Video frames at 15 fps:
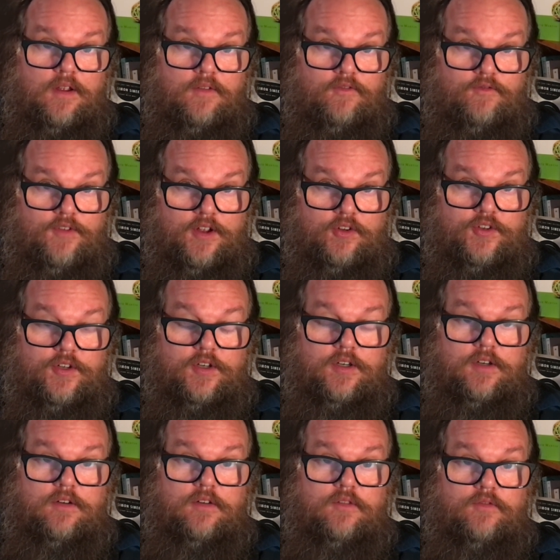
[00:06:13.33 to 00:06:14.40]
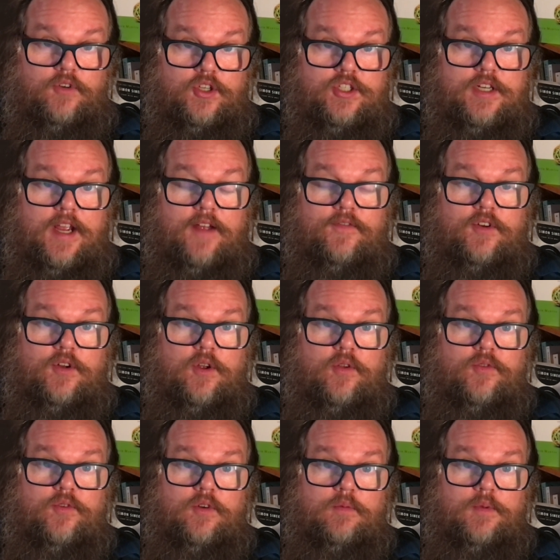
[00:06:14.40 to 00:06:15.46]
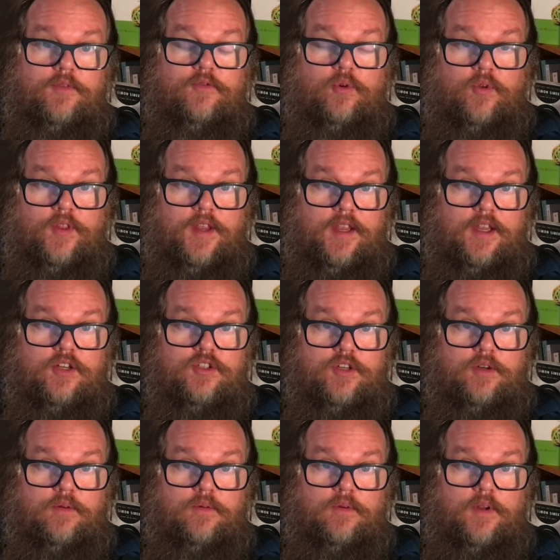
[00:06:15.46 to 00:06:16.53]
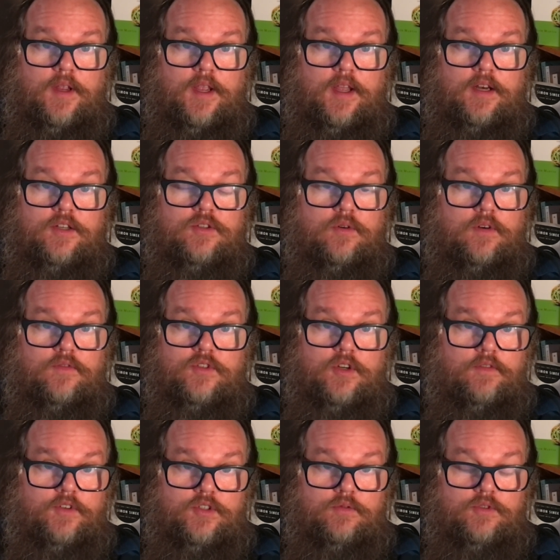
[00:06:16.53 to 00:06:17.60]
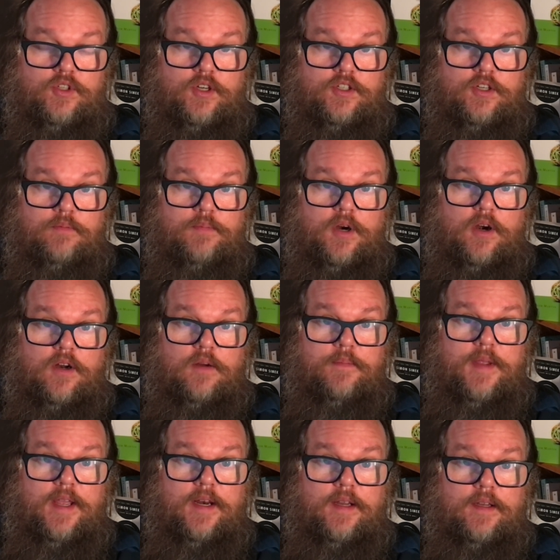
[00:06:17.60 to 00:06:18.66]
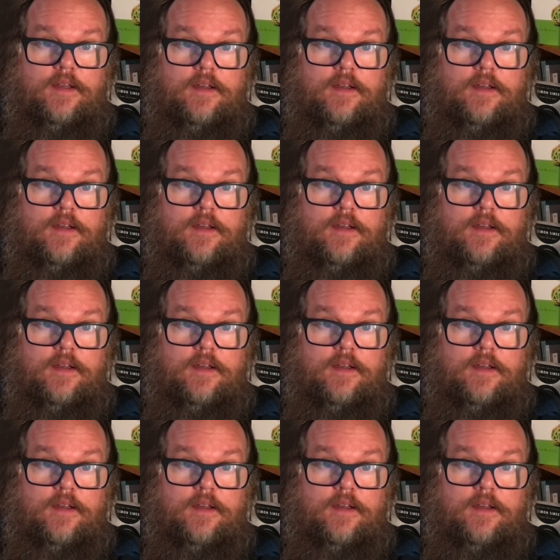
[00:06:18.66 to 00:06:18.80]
filter for staff to go through before they issue any sort of service restriction, barring, or banning.